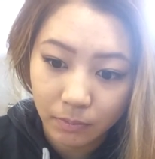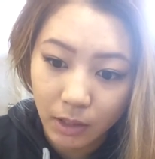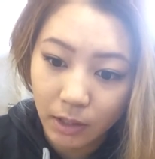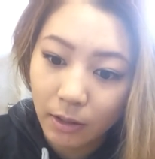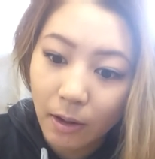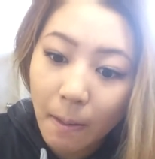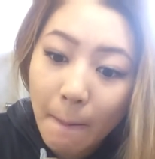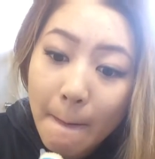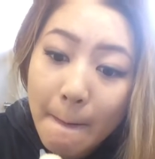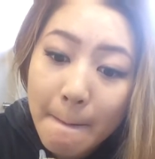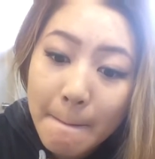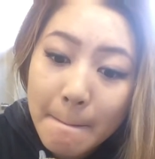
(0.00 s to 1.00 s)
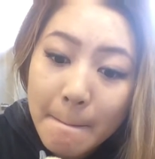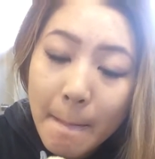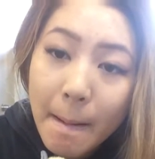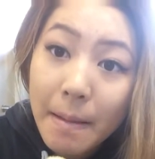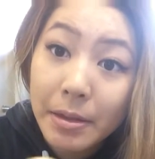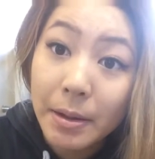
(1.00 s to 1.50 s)
I don't know.
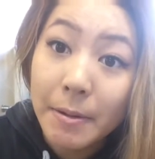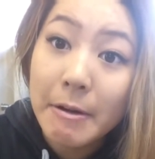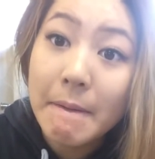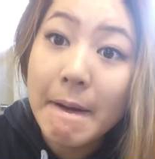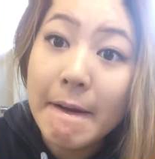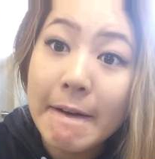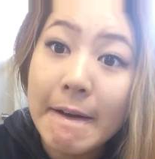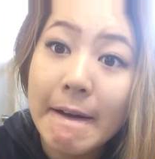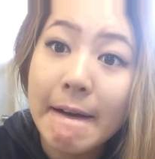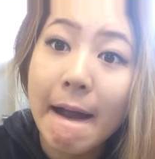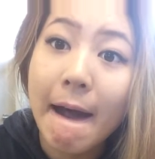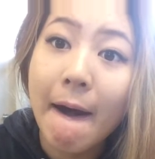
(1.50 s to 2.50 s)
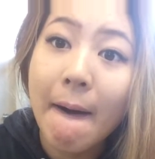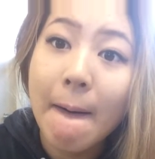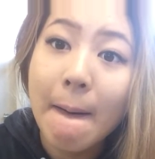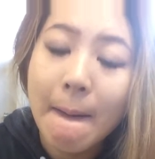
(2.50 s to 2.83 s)
So I'm doing chin now.